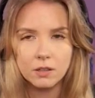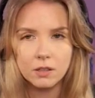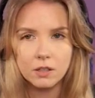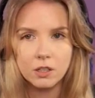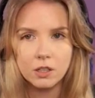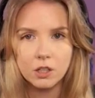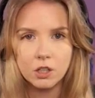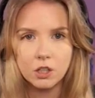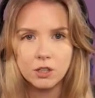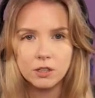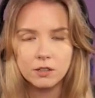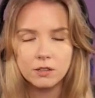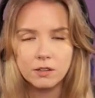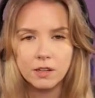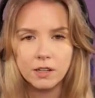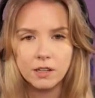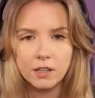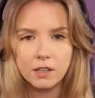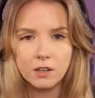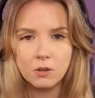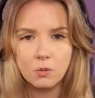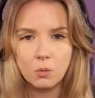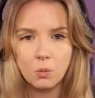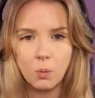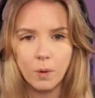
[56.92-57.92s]
Looks like
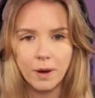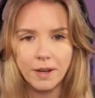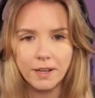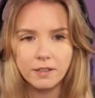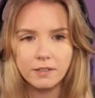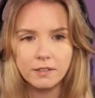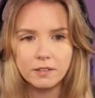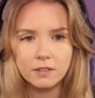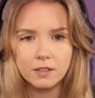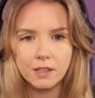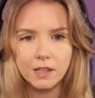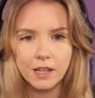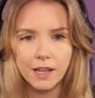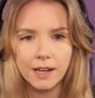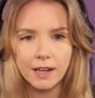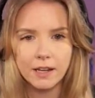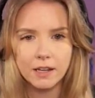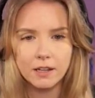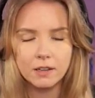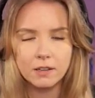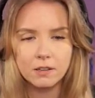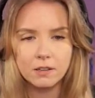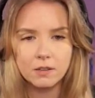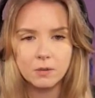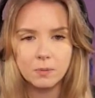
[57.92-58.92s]
a
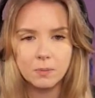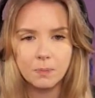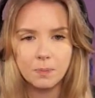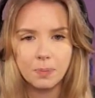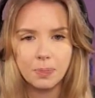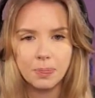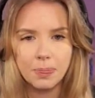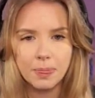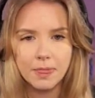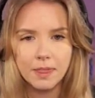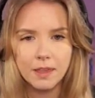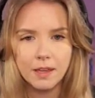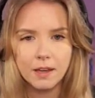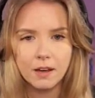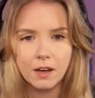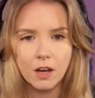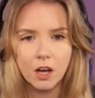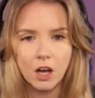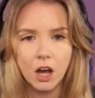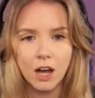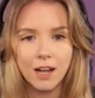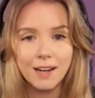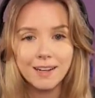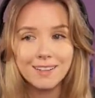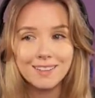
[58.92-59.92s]
wasteland.
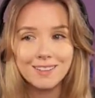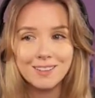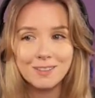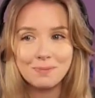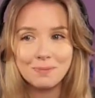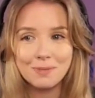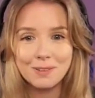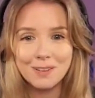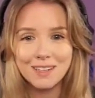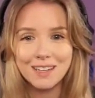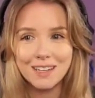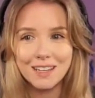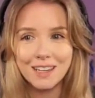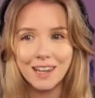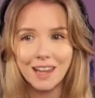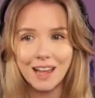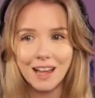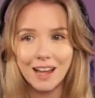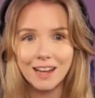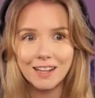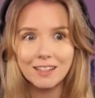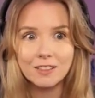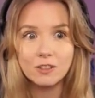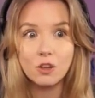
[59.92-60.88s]
Oh, that's pretty lights.